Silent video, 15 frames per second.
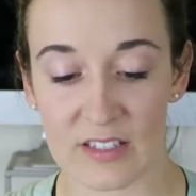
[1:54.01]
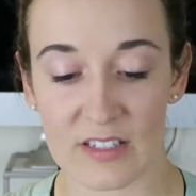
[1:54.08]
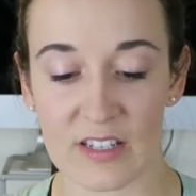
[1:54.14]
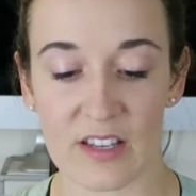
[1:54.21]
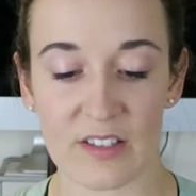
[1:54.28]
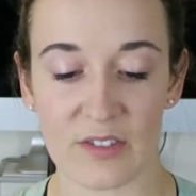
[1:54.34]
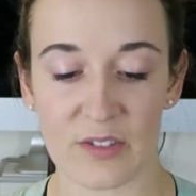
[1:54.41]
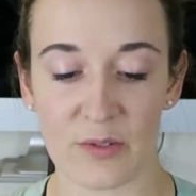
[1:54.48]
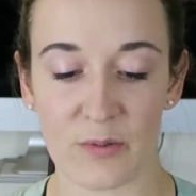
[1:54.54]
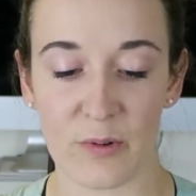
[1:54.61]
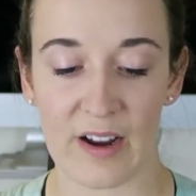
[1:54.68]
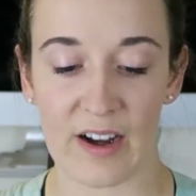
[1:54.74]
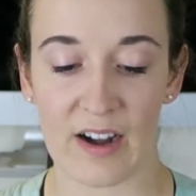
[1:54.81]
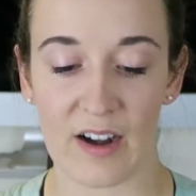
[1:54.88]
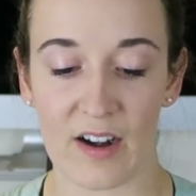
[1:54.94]
It tells you
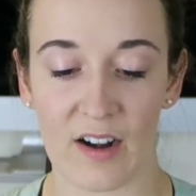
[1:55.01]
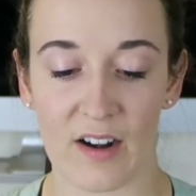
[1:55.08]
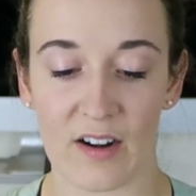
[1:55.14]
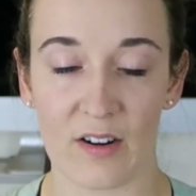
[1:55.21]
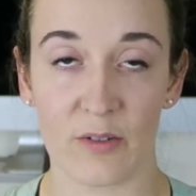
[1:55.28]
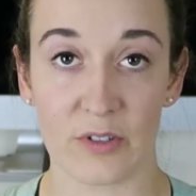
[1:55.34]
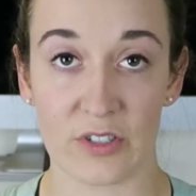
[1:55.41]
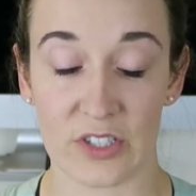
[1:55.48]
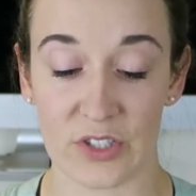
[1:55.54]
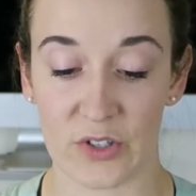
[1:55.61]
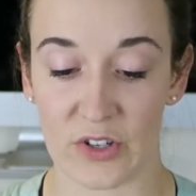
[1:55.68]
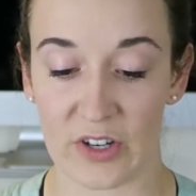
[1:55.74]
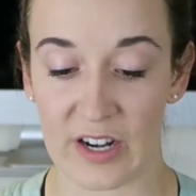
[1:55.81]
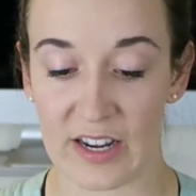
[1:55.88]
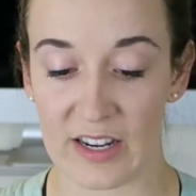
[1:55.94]
where, which is
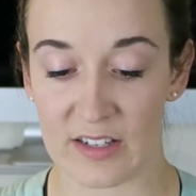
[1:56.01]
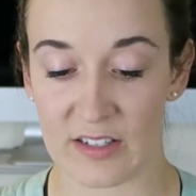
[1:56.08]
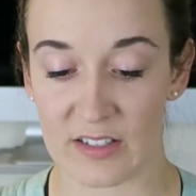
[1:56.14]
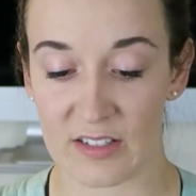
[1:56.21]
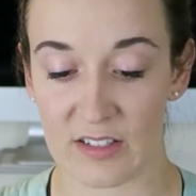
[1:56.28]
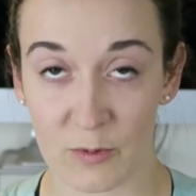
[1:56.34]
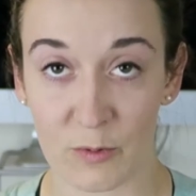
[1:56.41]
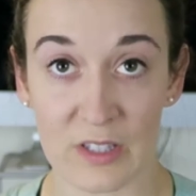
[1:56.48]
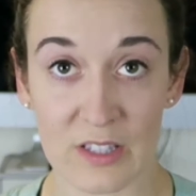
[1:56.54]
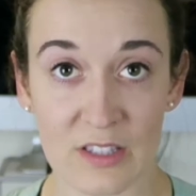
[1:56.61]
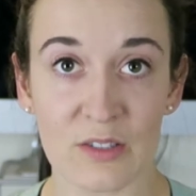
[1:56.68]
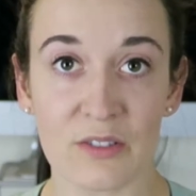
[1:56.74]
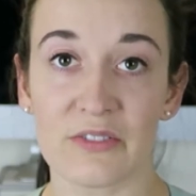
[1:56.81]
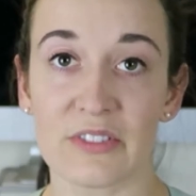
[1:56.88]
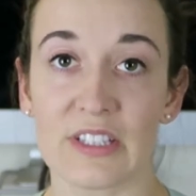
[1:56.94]
great. Once you've